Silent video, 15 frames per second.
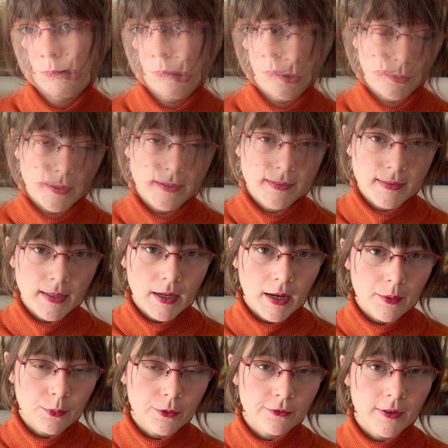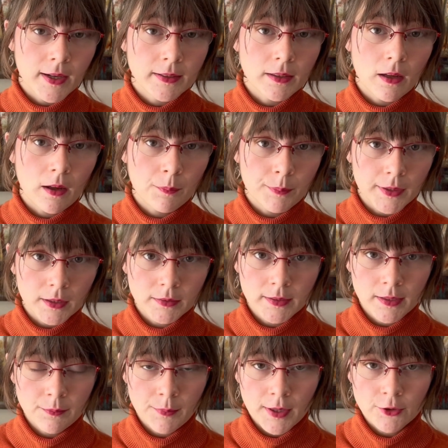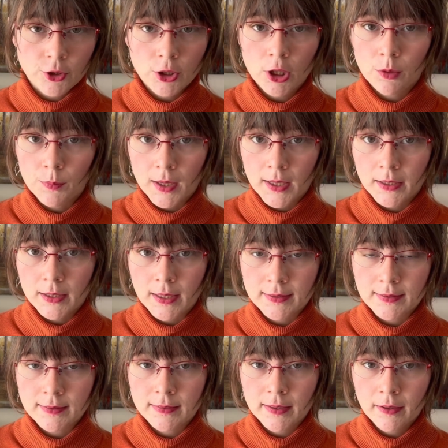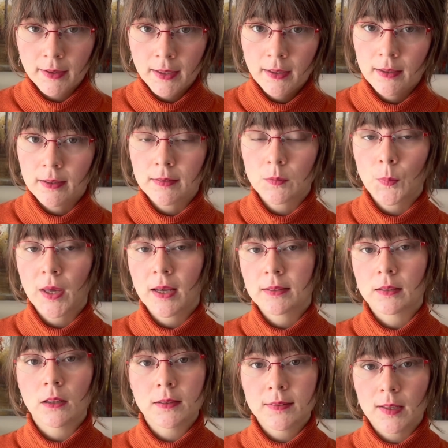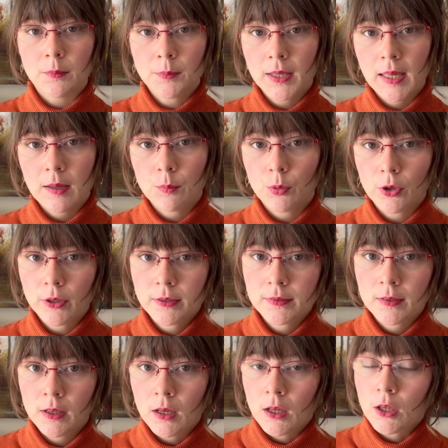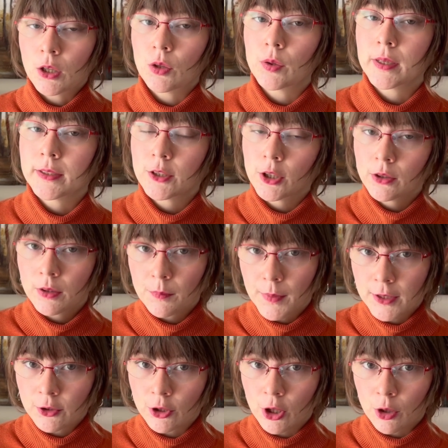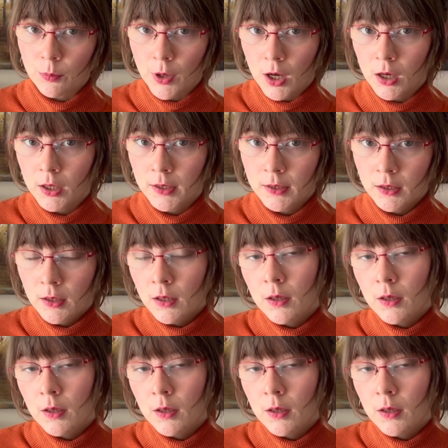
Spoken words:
The reason that I would find a built-in metronome unnecessary is because on some keyboards you can turn the metronome on,